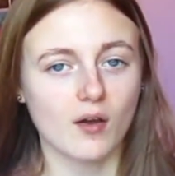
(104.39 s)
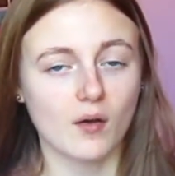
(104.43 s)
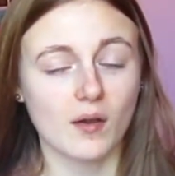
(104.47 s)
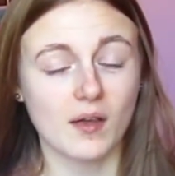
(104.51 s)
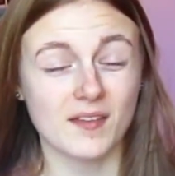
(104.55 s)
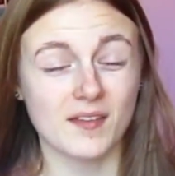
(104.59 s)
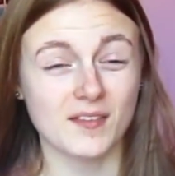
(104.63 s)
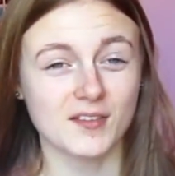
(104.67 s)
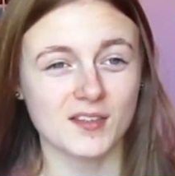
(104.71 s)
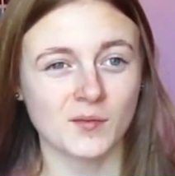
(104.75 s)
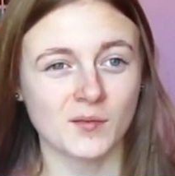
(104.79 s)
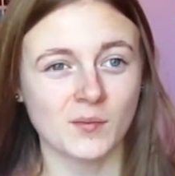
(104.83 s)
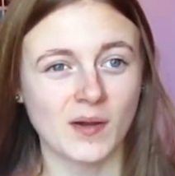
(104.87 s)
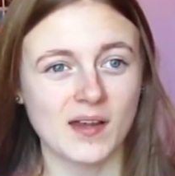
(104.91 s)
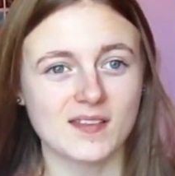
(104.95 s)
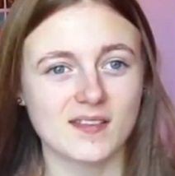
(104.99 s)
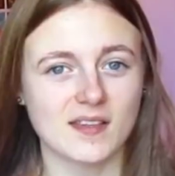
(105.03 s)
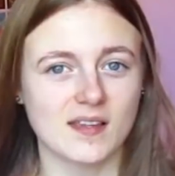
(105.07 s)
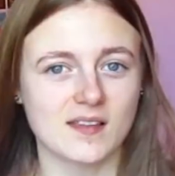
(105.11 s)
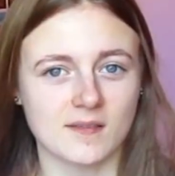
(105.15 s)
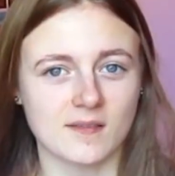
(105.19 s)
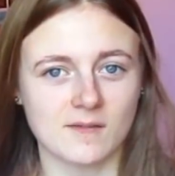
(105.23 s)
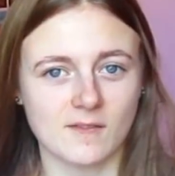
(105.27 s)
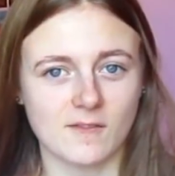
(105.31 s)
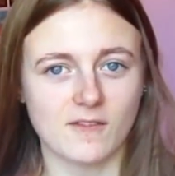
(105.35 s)
in some ways
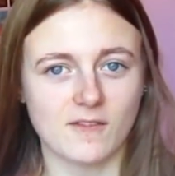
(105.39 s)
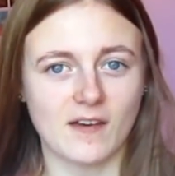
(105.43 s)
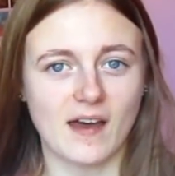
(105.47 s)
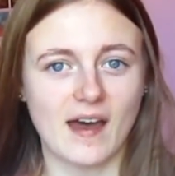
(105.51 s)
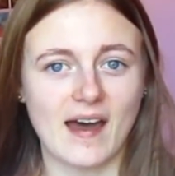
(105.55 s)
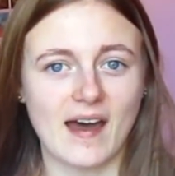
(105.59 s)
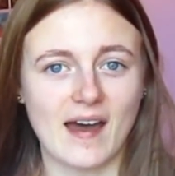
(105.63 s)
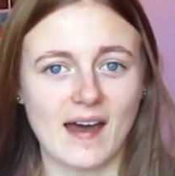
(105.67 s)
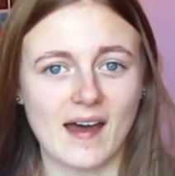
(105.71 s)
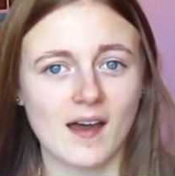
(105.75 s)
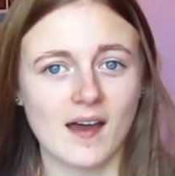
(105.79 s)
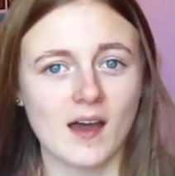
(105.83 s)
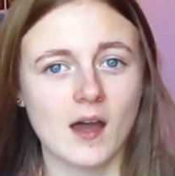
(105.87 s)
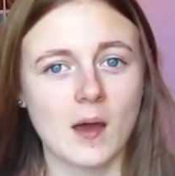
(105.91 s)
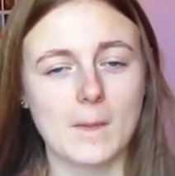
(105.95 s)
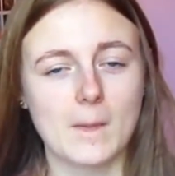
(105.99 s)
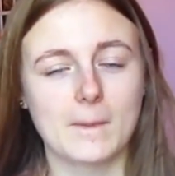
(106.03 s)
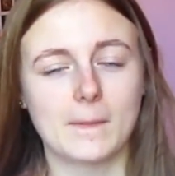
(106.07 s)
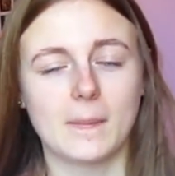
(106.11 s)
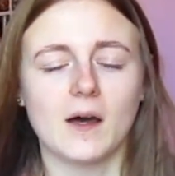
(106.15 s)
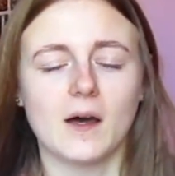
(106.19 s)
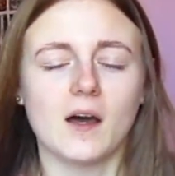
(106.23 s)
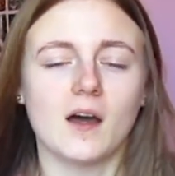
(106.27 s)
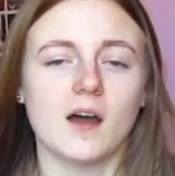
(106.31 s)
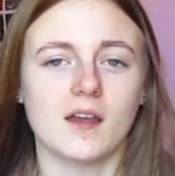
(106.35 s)
isn't fair,
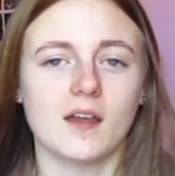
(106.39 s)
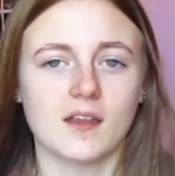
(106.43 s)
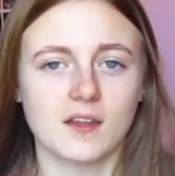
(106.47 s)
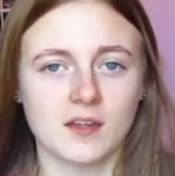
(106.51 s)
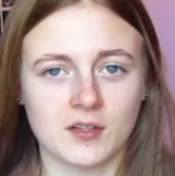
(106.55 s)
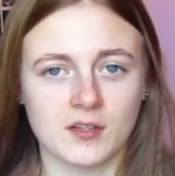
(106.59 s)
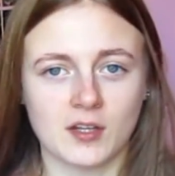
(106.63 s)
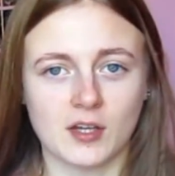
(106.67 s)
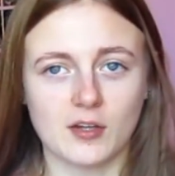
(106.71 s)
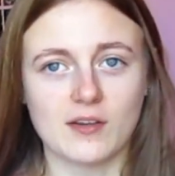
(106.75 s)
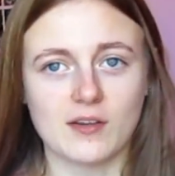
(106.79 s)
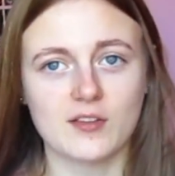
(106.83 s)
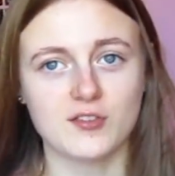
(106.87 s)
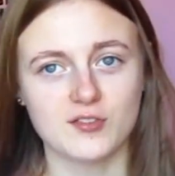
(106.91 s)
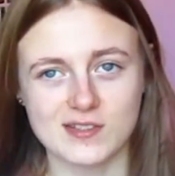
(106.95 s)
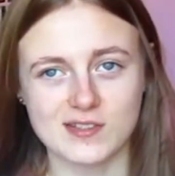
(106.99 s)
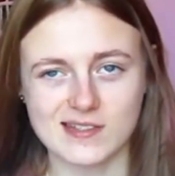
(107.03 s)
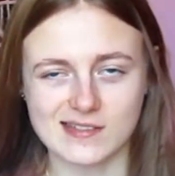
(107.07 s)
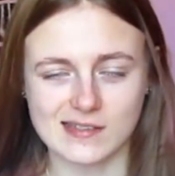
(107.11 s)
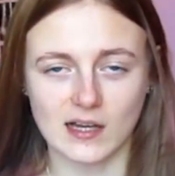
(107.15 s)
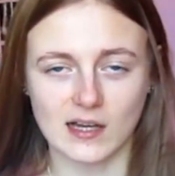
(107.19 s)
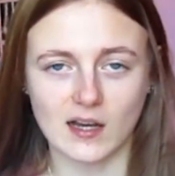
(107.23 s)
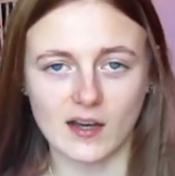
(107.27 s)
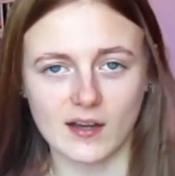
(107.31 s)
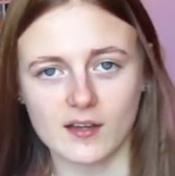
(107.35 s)
but you know, it's just
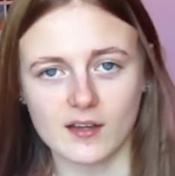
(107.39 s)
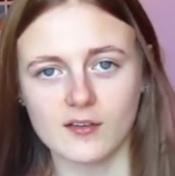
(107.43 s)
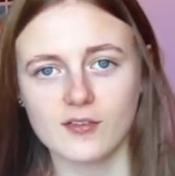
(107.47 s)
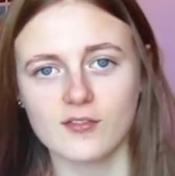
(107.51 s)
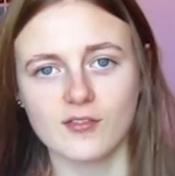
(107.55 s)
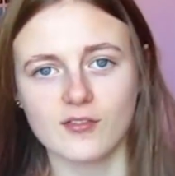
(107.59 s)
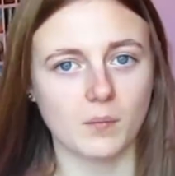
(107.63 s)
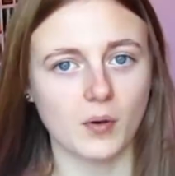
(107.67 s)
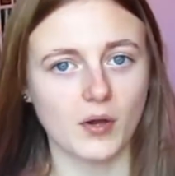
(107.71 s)
life.